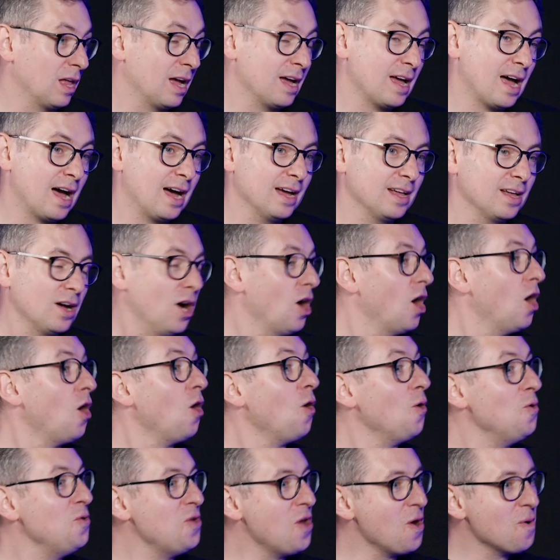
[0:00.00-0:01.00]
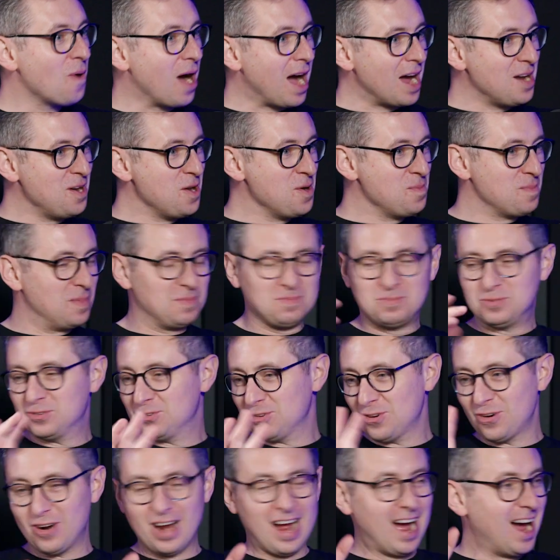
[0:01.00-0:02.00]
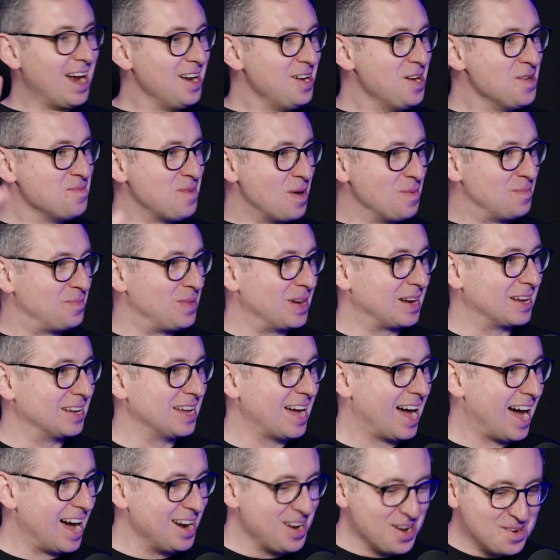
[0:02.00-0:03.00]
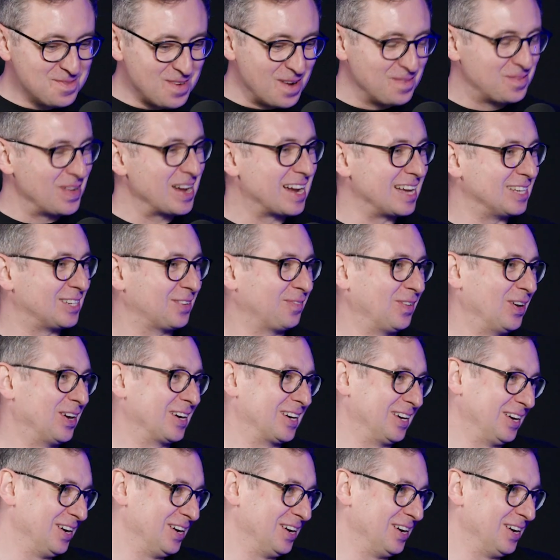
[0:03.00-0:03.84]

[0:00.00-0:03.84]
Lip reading: well, I know. Sorry, I know. My biggest fuck up.